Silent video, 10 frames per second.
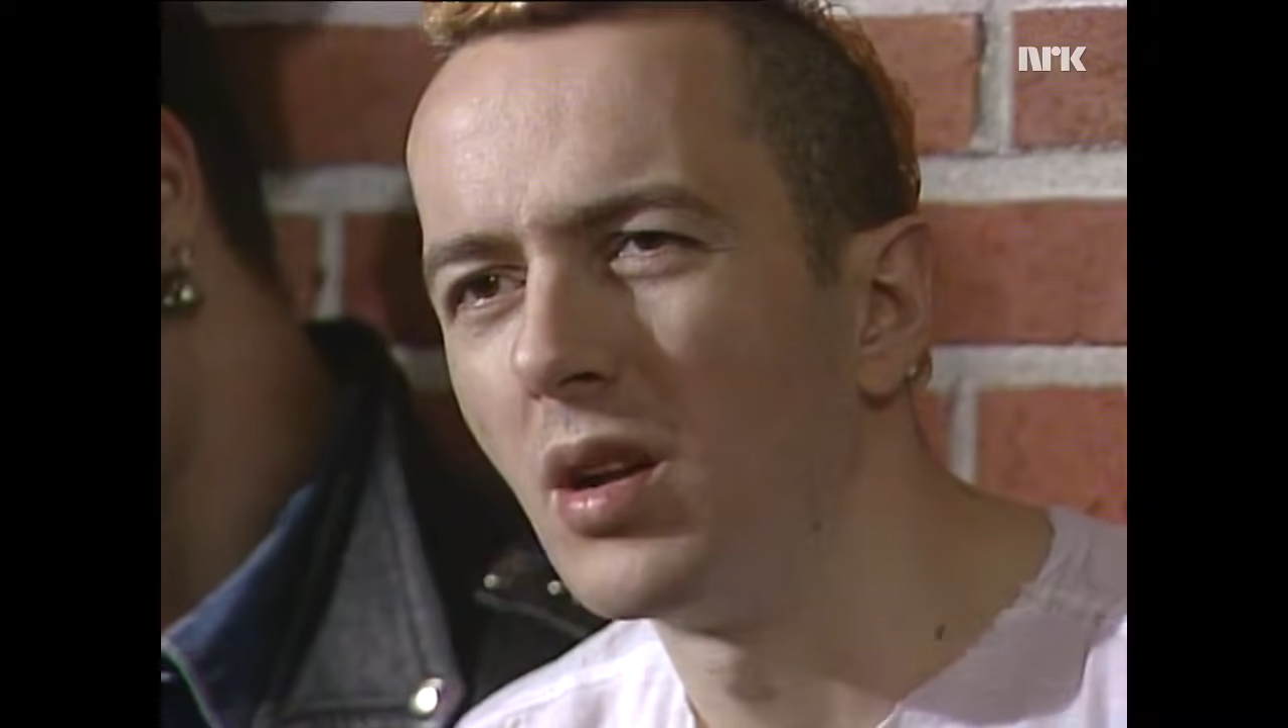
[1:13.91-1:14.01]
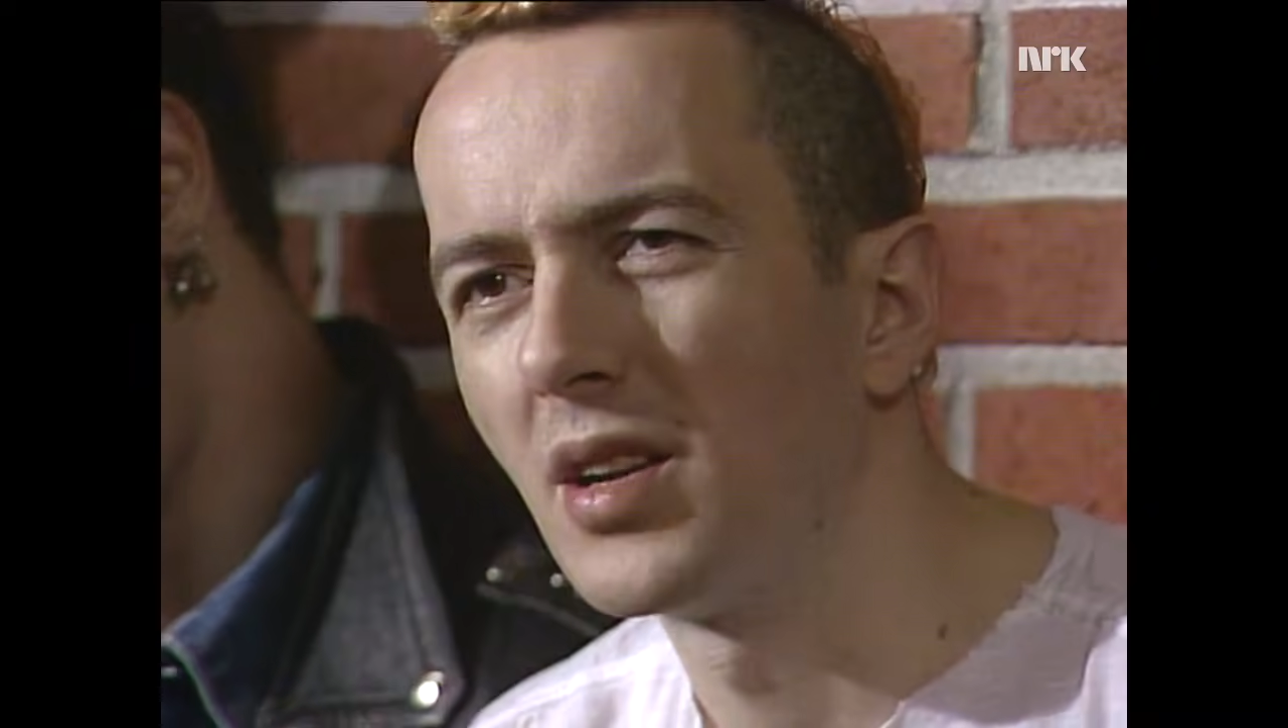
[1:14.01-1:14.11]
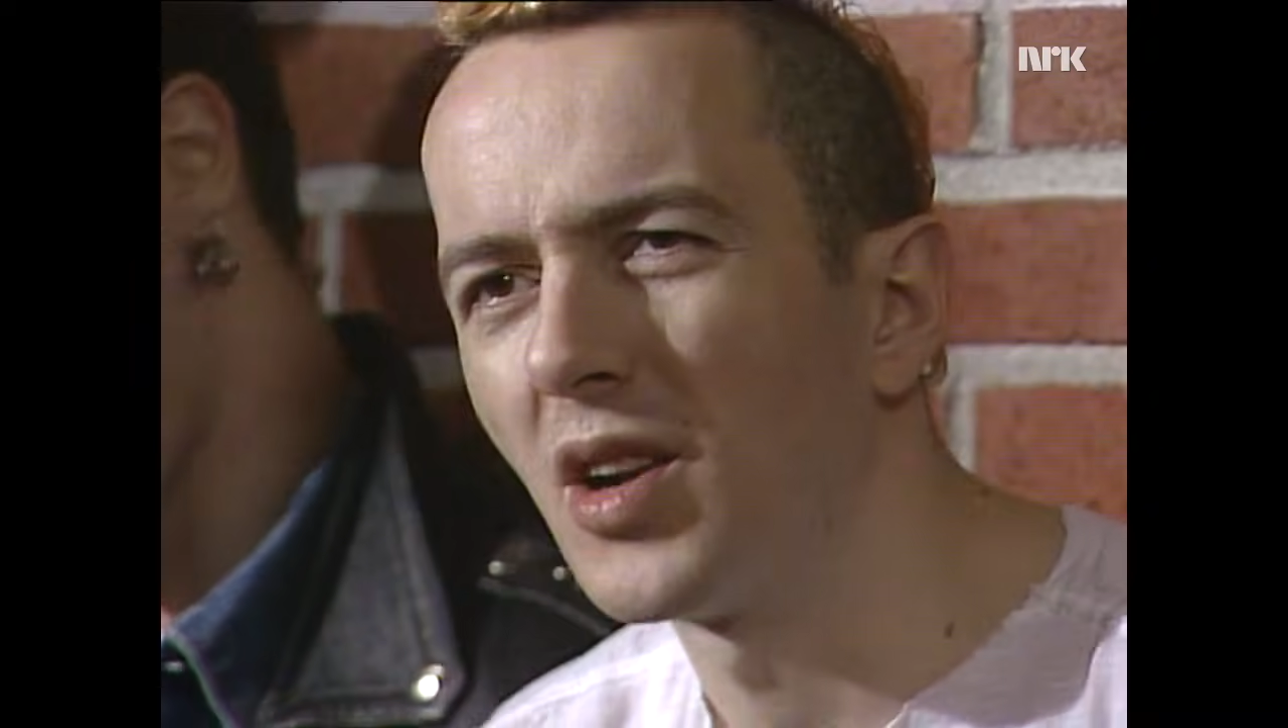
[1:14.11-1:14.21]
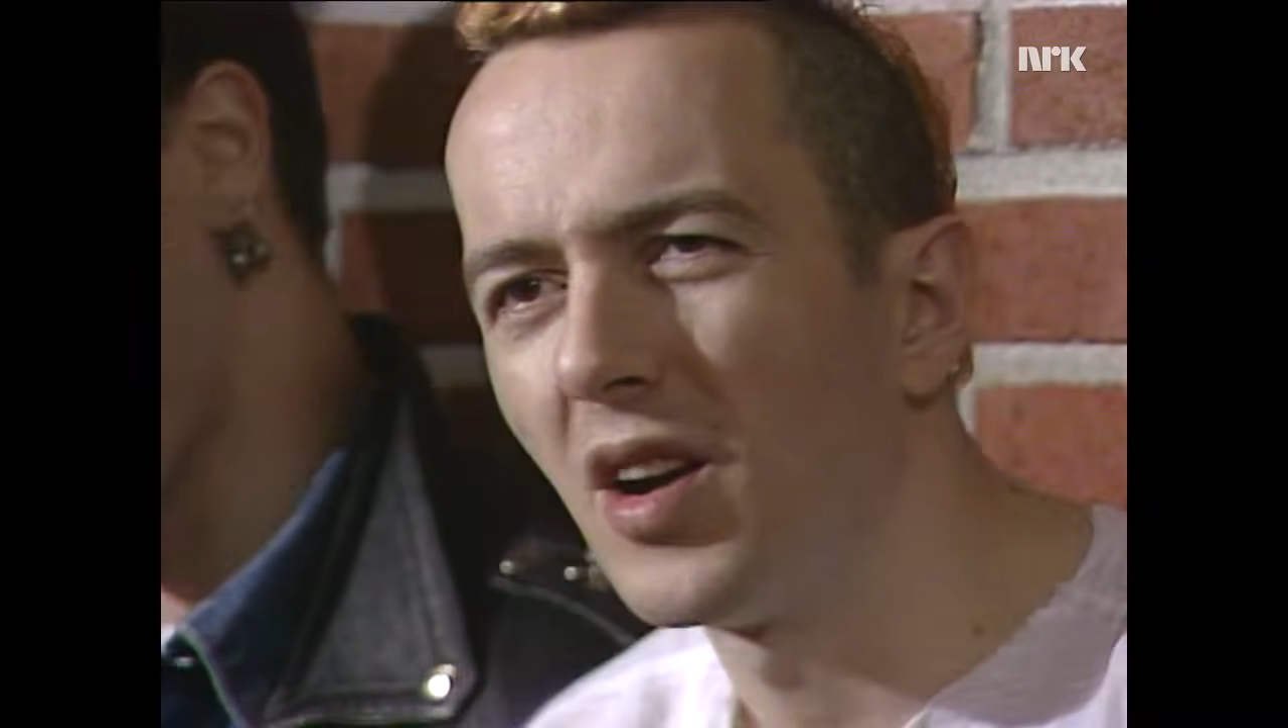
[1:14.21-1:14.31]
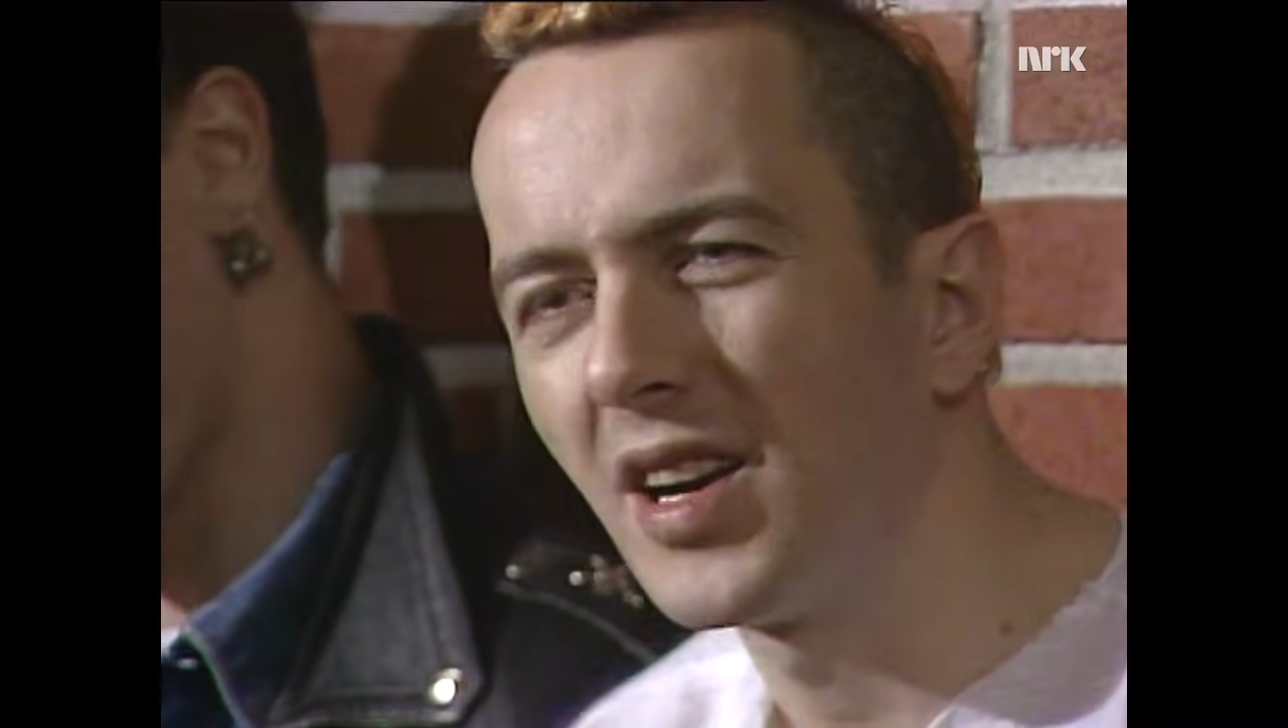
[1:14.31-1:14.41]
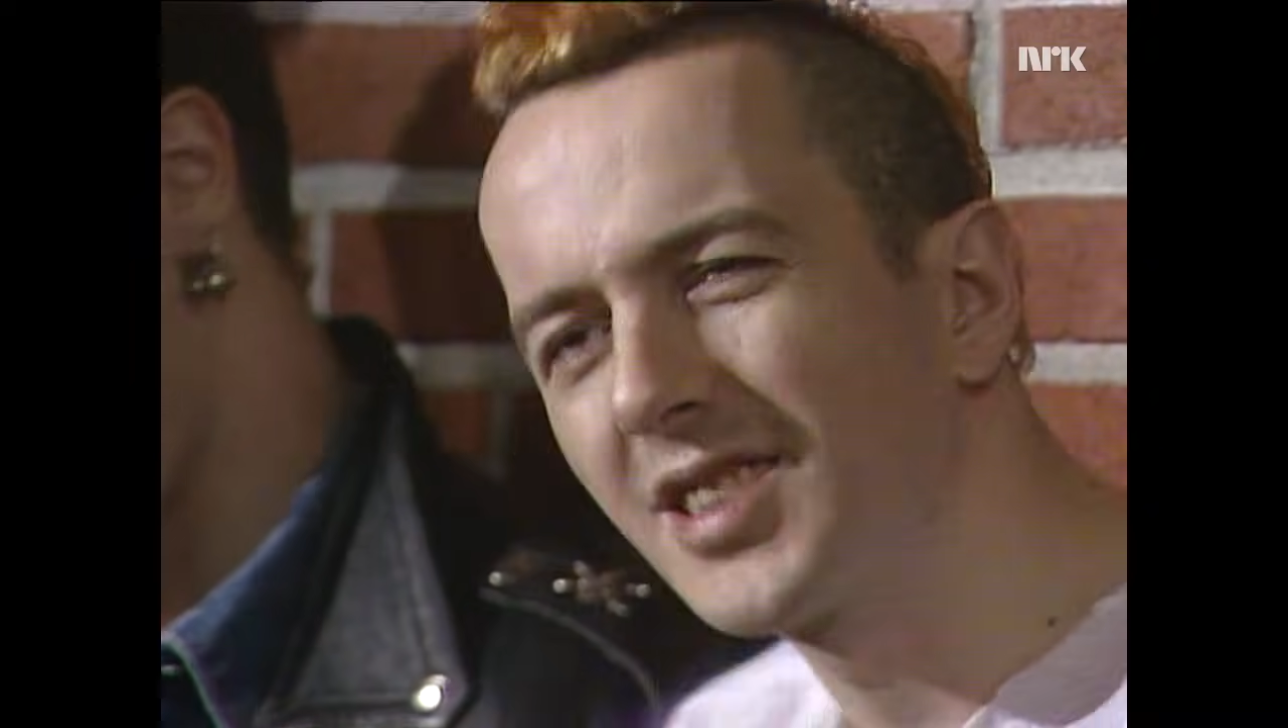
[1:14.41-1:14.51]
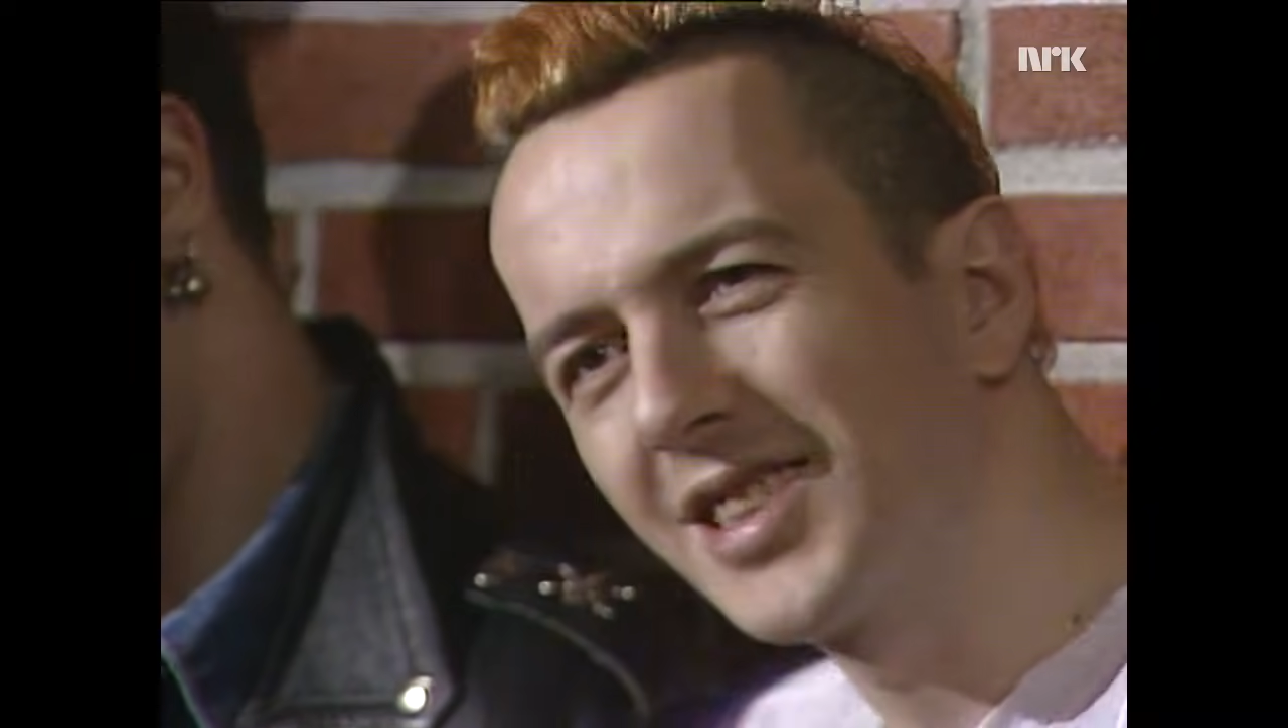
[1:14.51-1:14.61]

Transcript: You know,